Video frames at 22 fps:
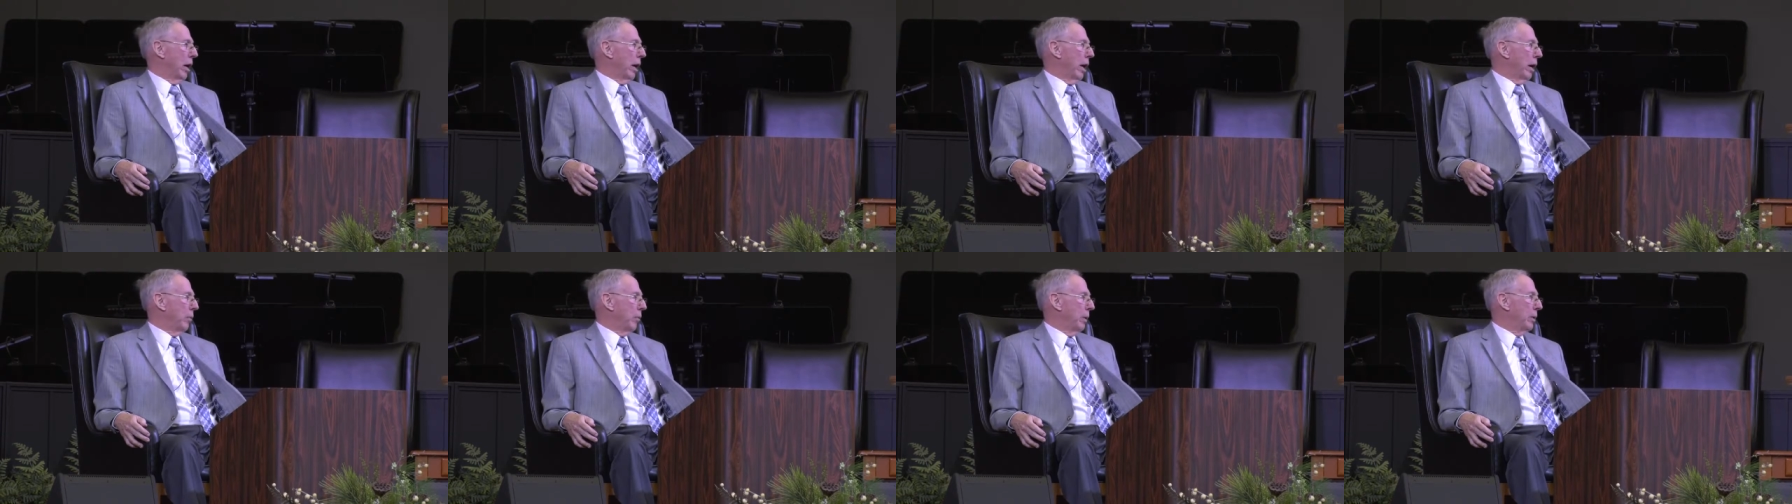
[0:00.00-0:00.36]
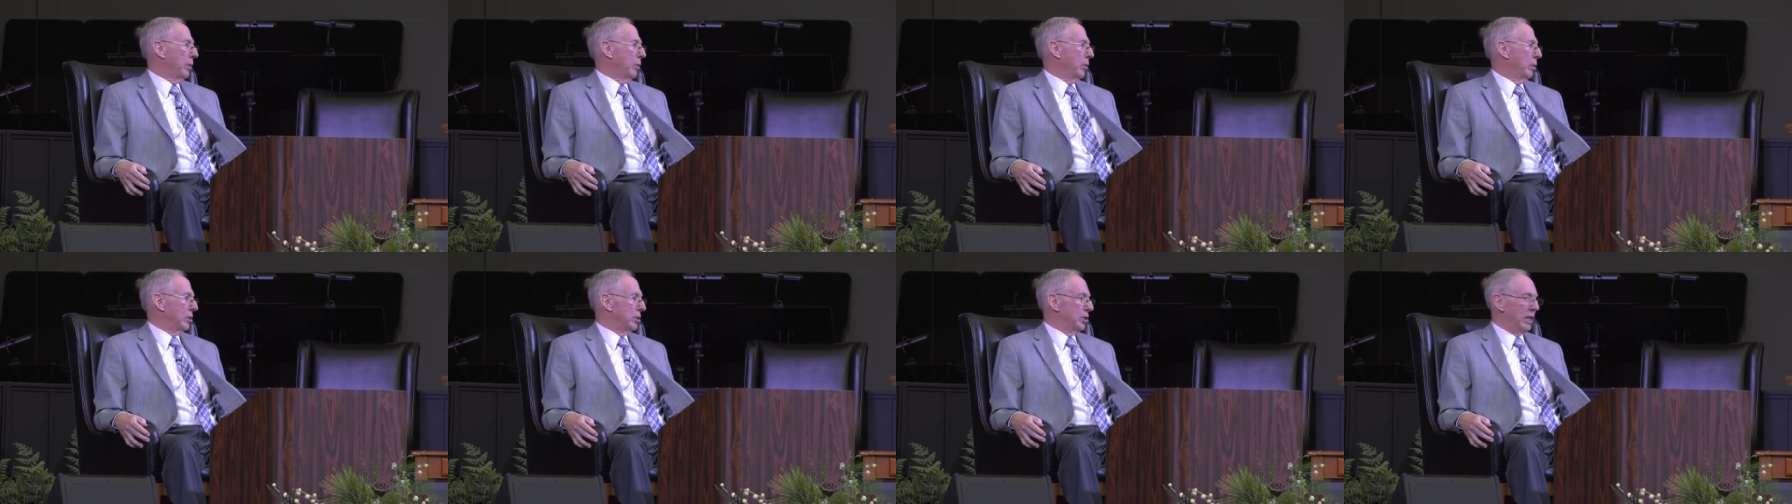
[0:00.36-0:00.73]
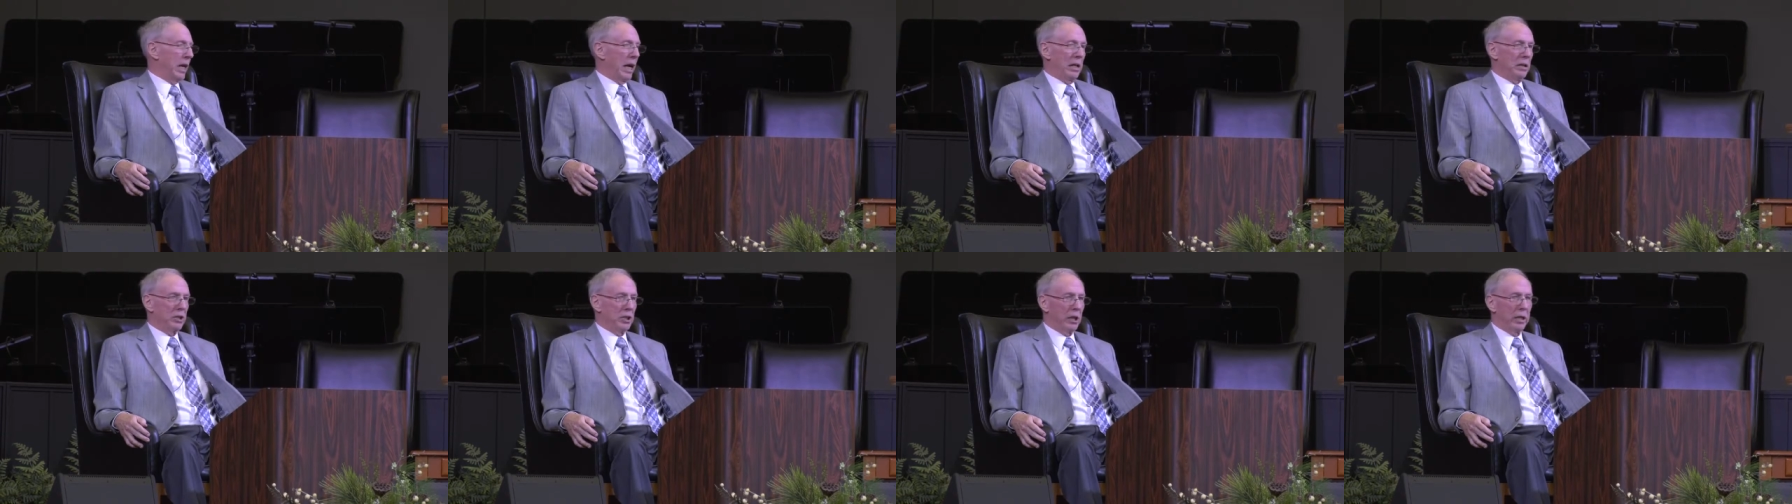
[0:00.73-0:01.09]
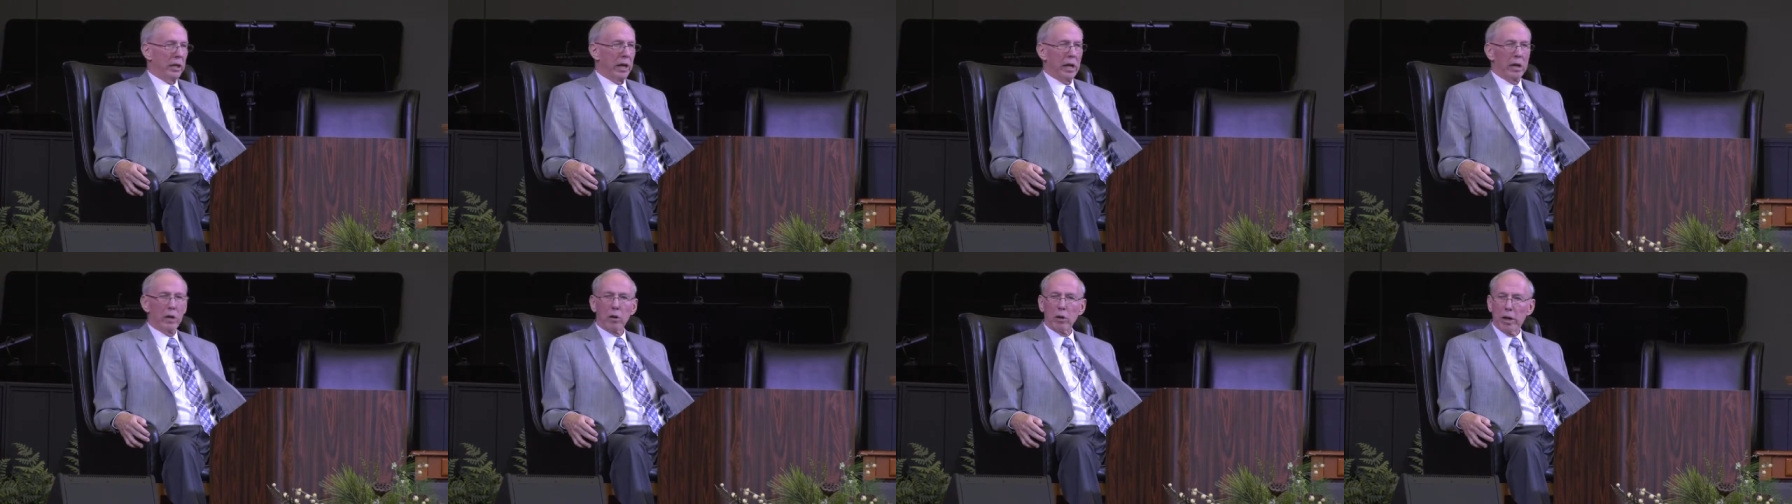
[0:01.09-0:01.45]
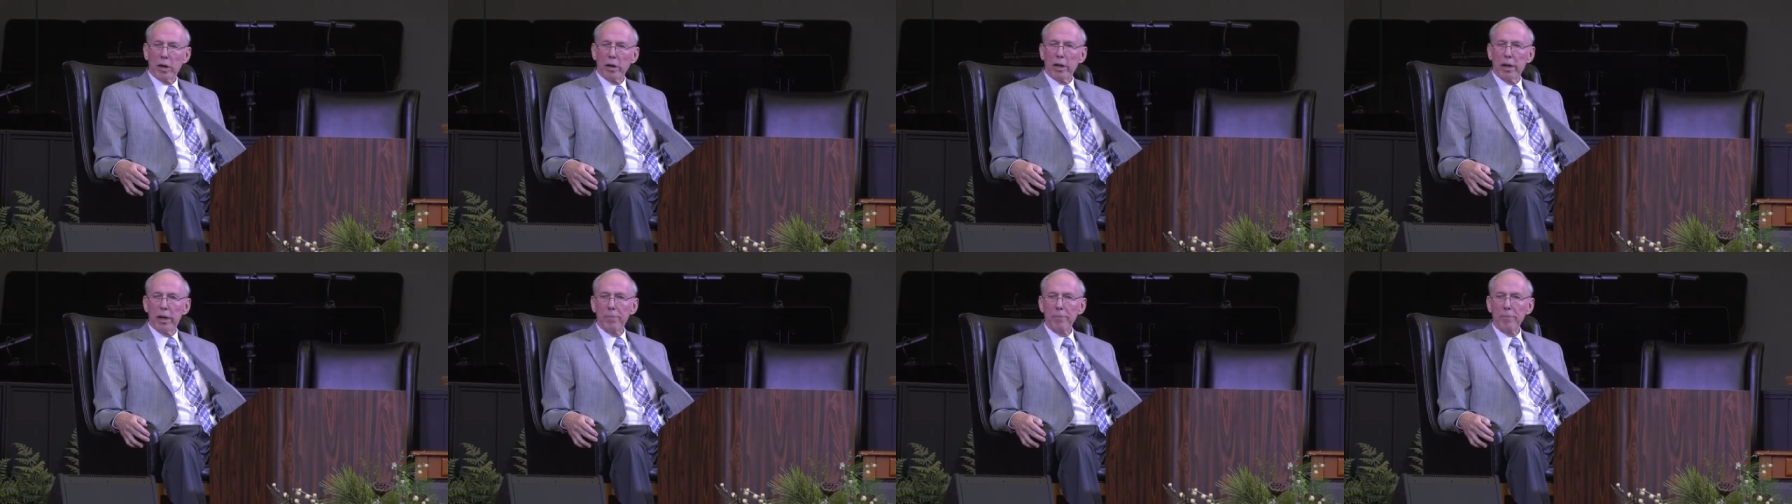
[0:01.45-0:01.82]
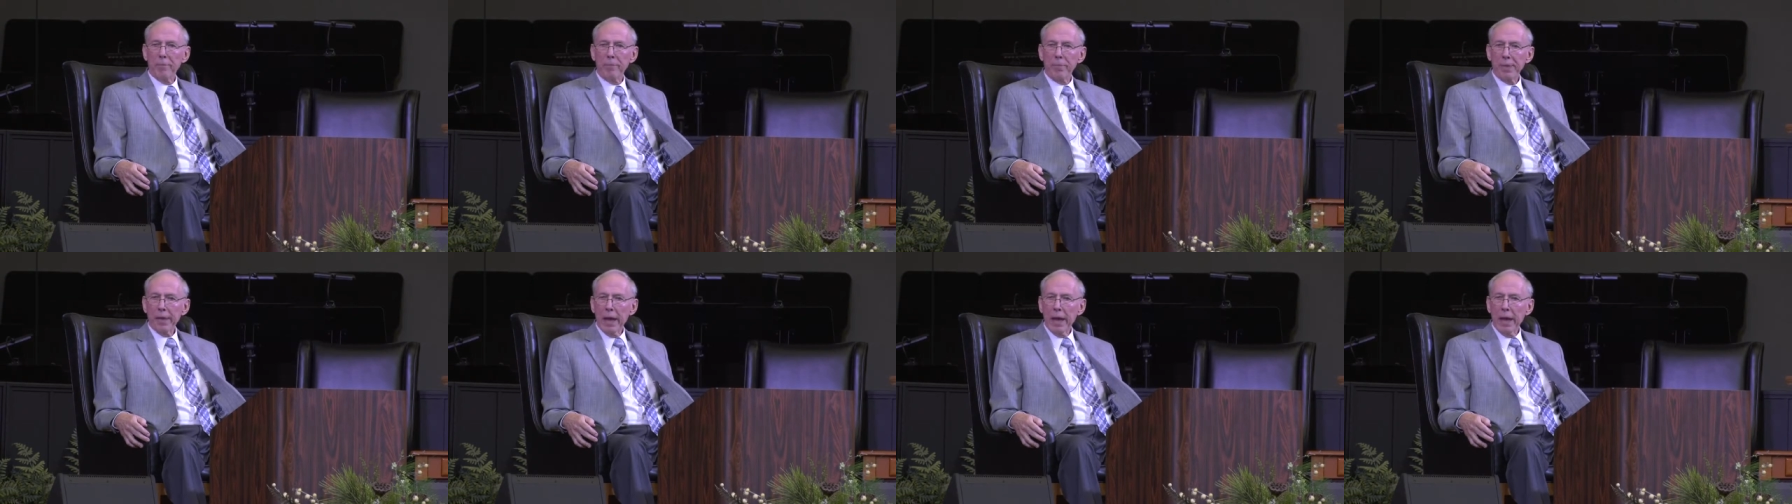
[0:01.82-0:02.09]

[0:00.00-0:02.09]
And we do a stanza. And I look at him.